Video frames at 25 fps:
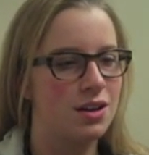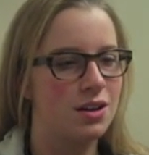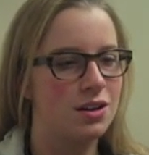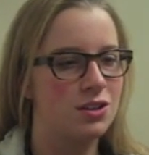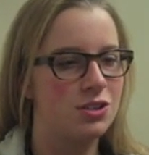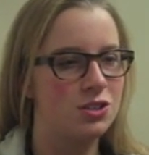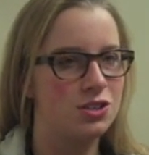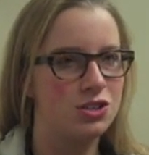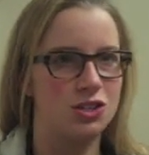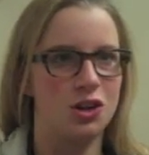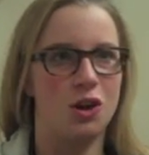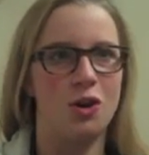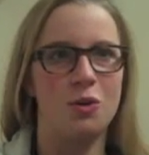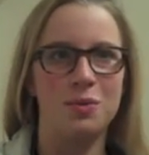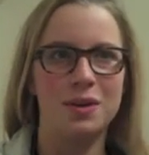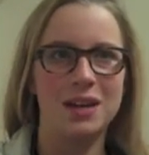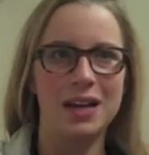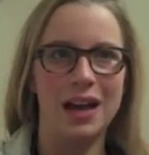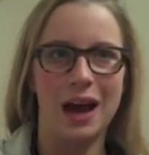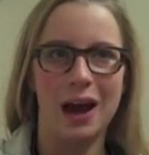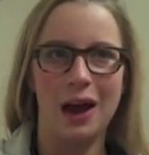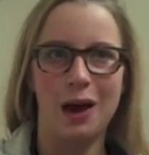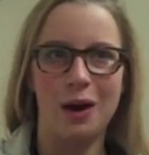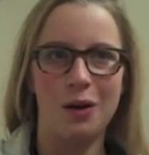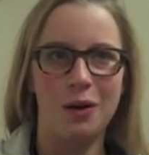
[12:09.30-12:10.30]
show me
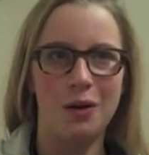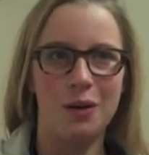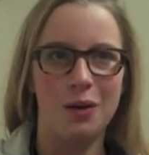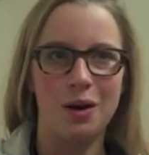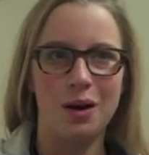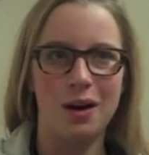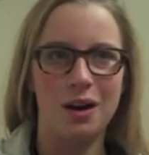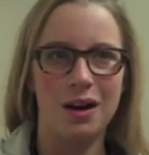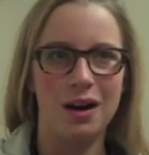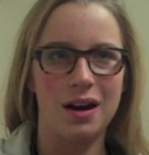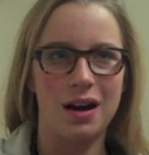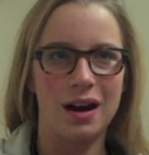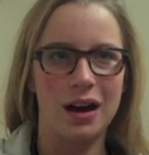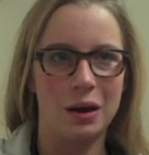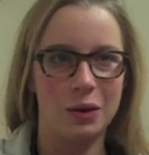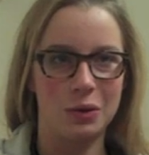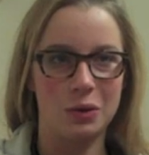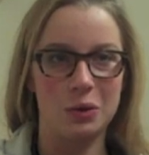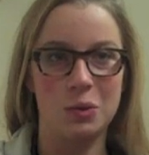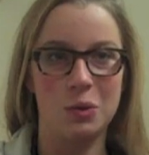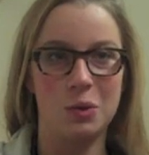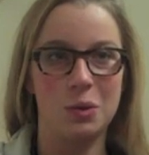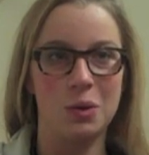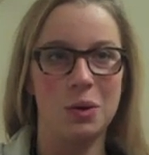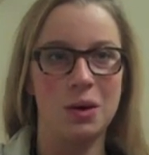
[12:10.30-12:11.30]
how how
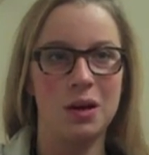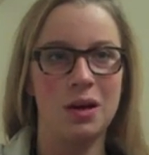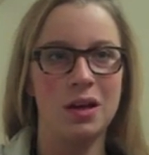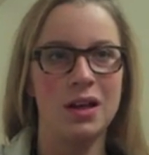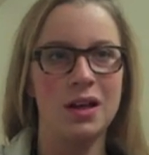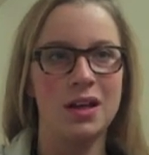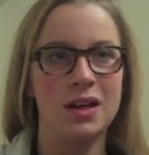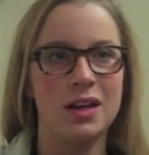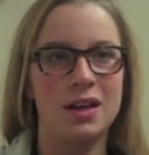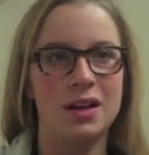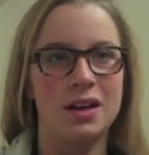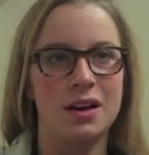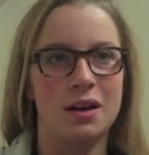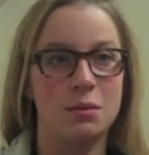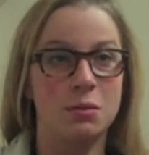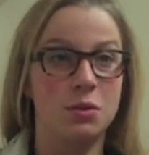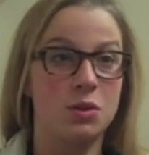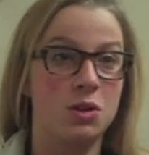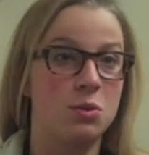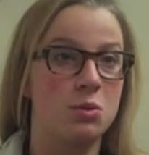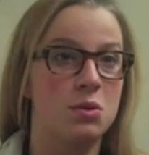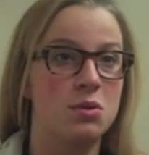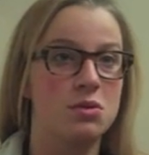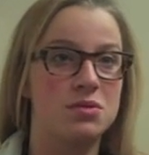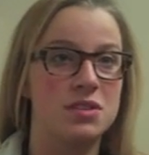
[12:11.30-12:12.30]
cool um,
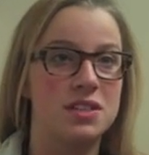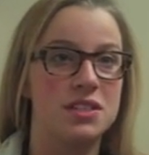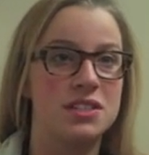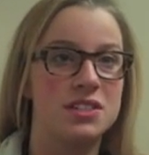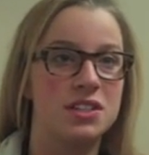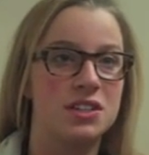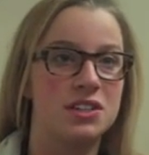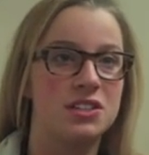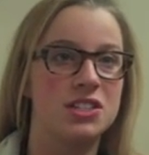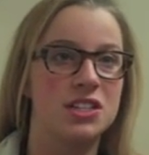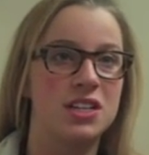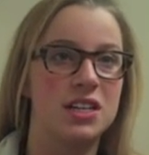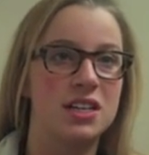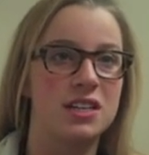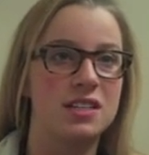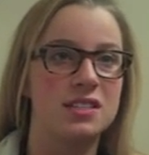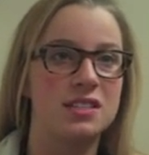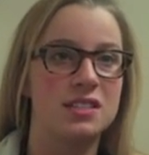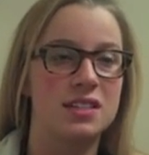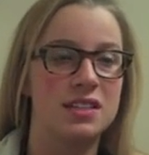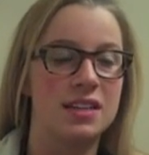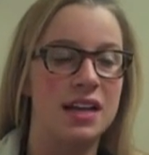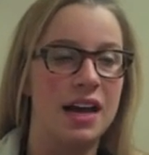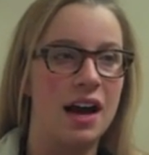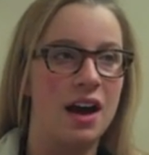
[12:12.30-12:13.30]
global research is
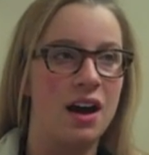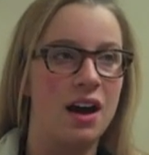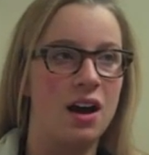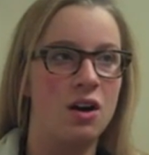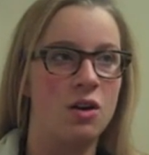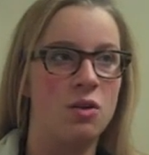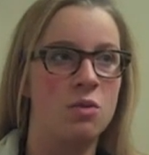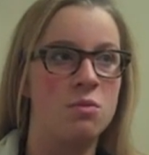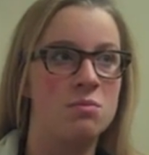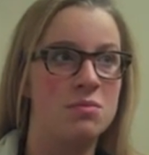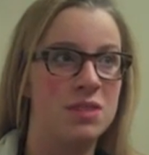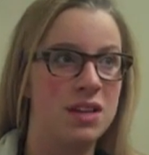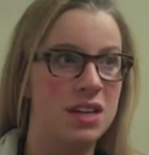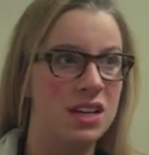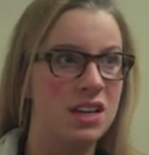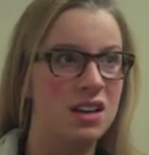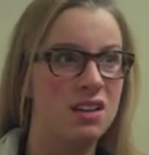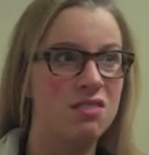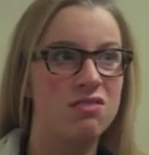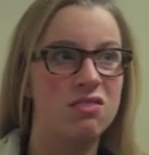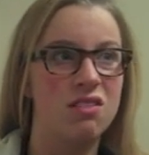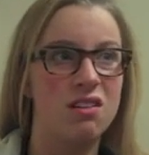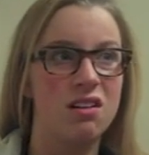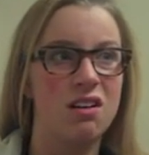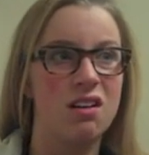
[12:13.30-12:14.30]
and how
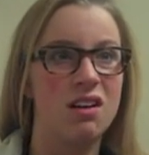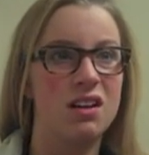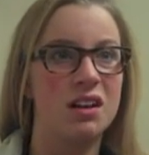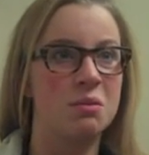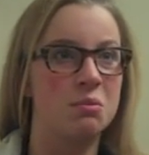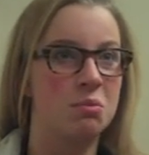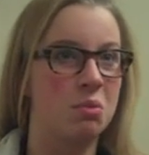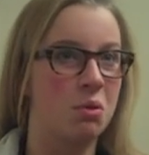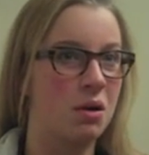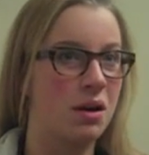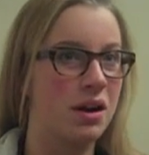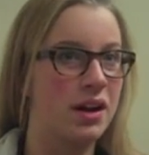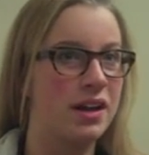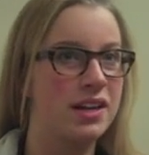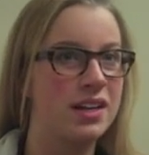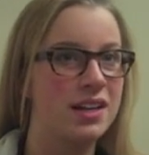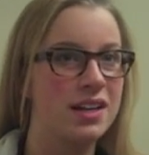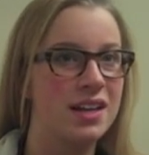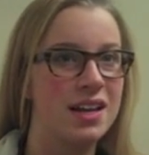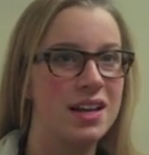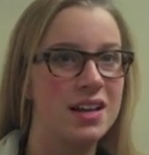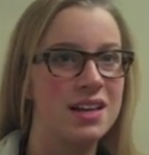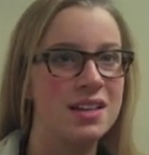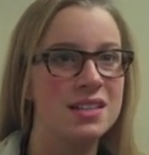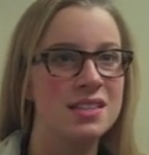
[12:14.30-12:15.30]
meaningful and important it
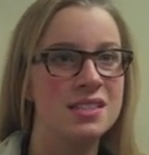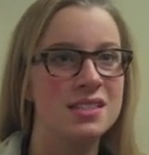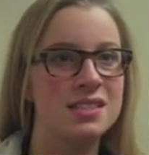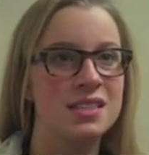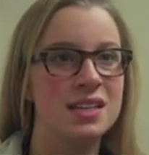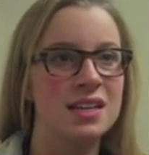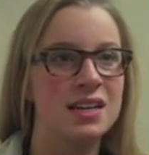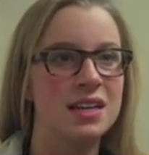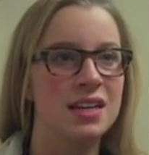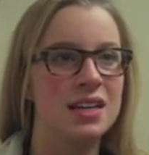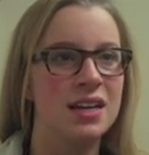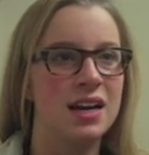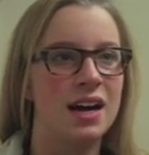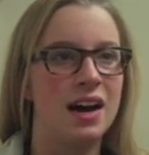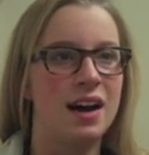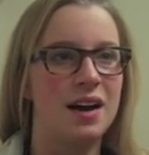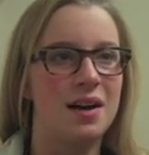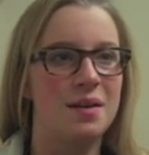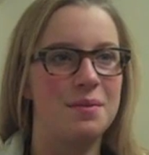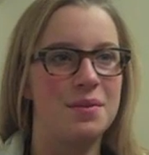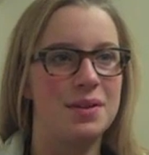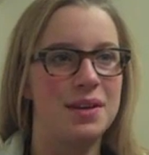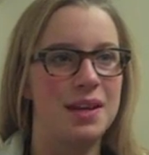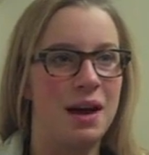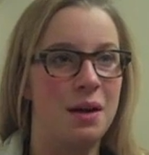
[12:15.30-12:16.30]
is um,
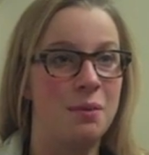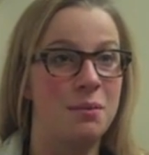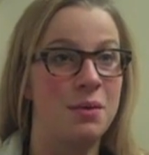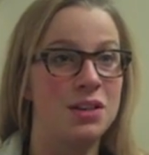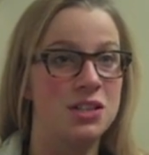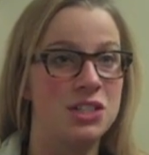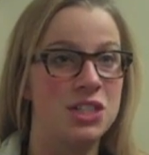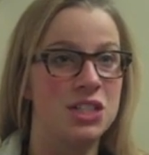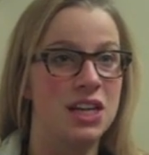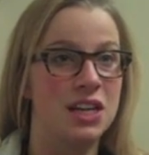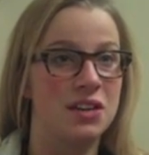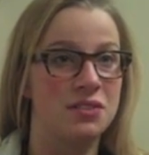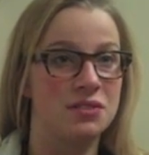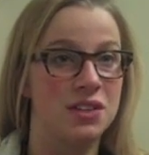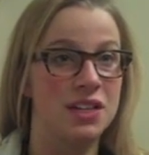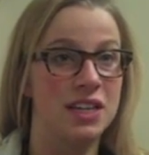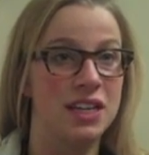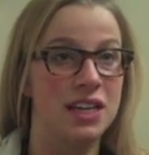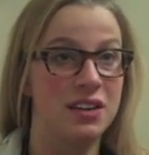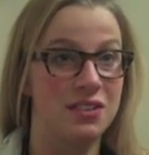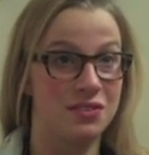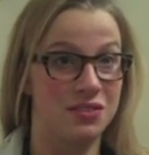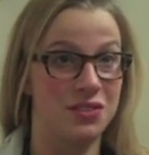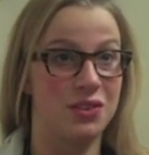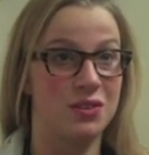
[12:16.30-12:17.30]
and how much it can really
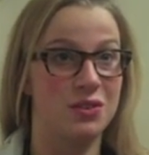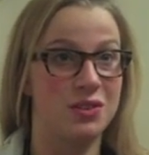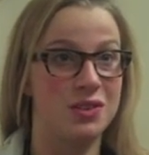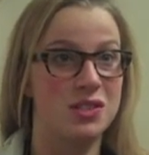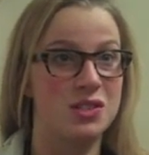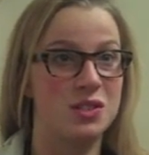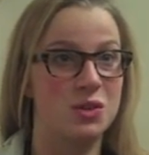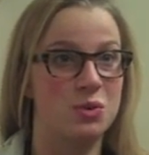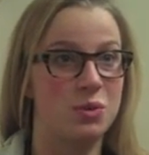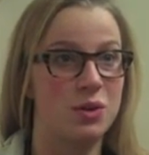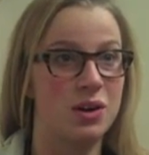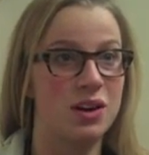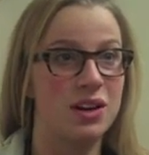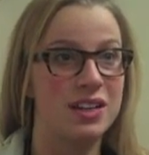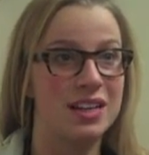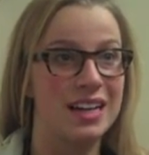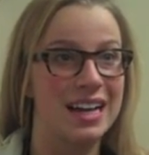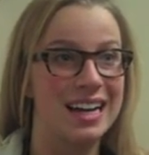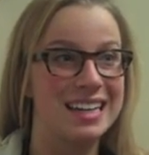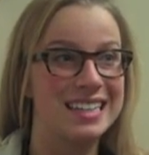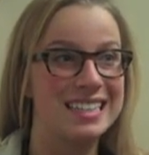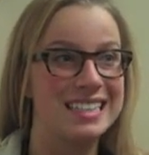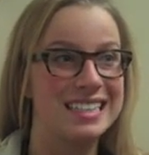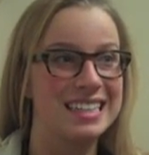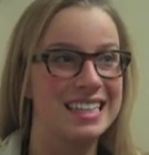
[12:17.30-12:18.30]
influence the world
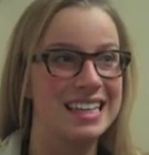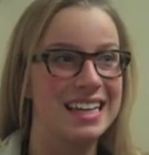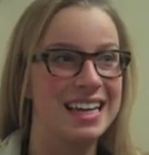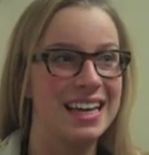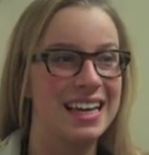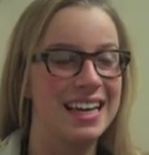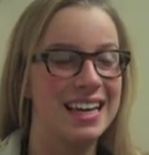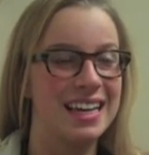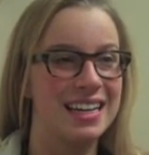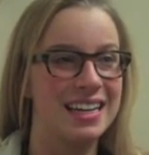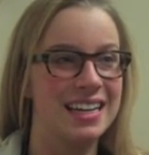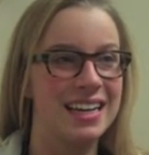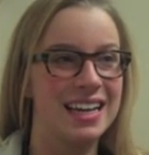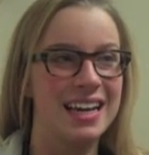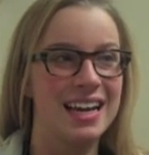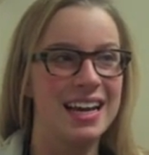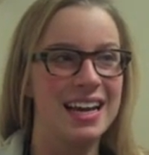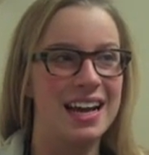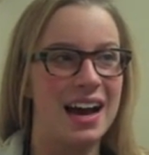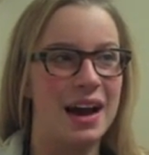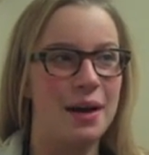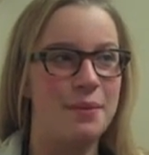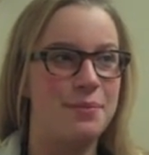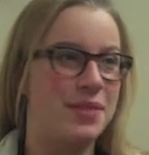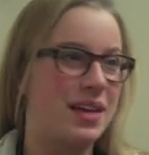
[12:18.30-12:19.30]
actually and
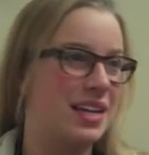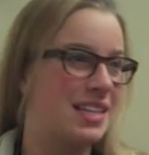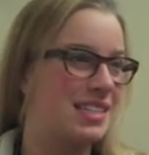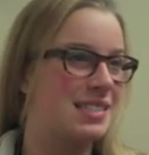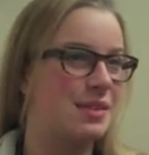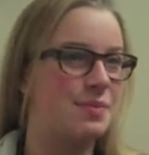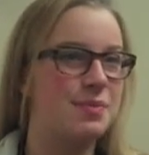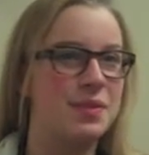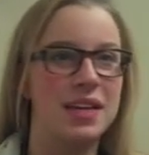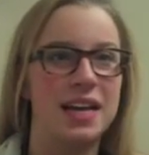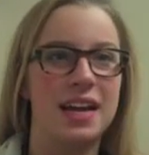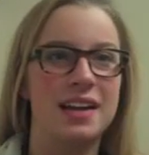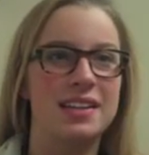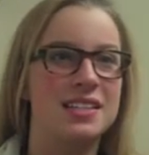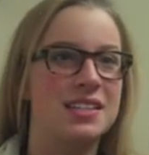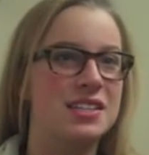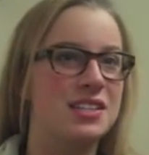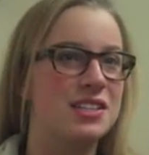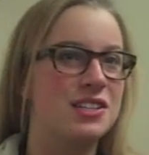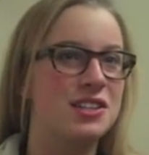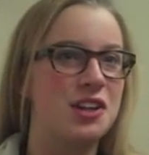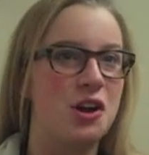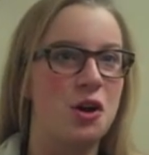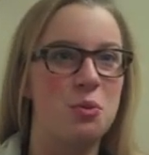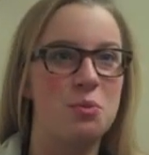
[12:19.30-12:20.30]
um, that's something i
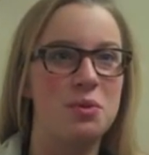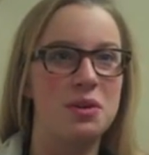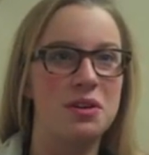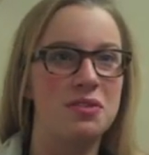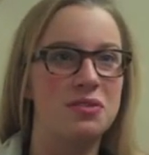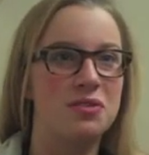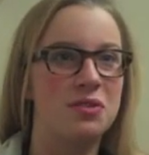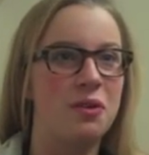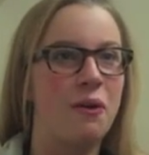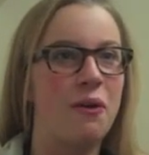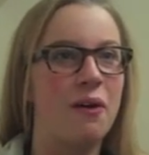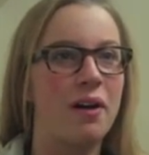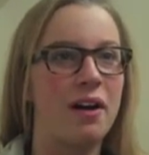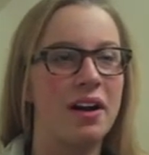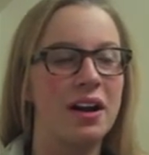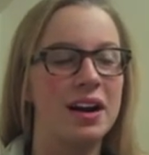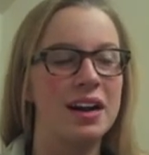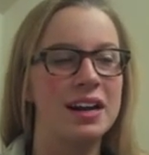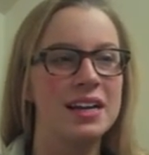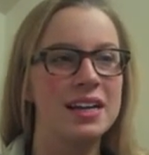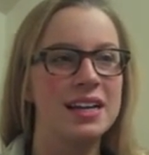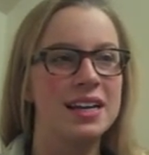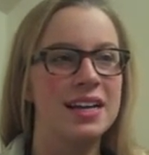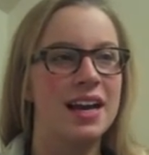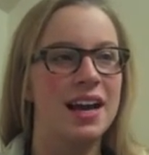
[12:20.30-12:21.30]
didn't know before
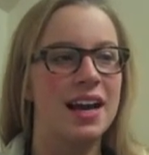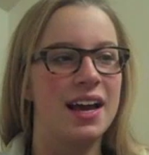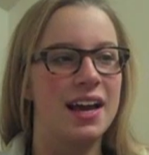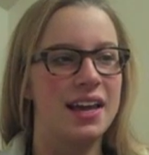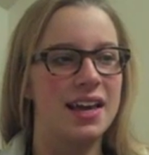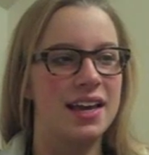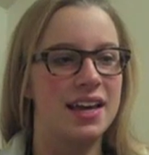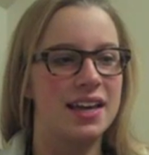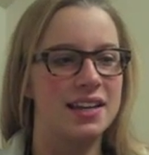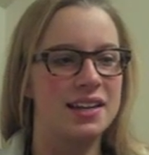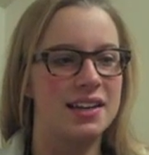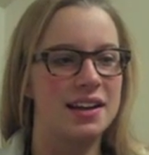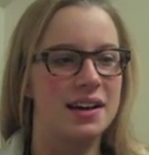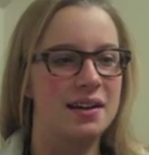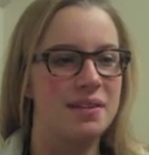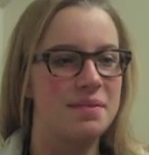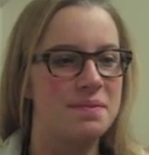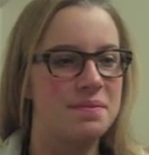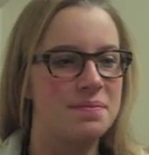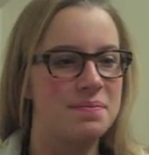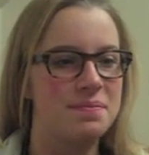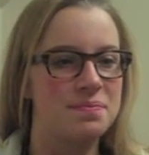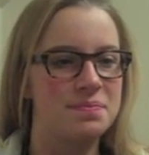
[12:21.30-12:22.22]
and um,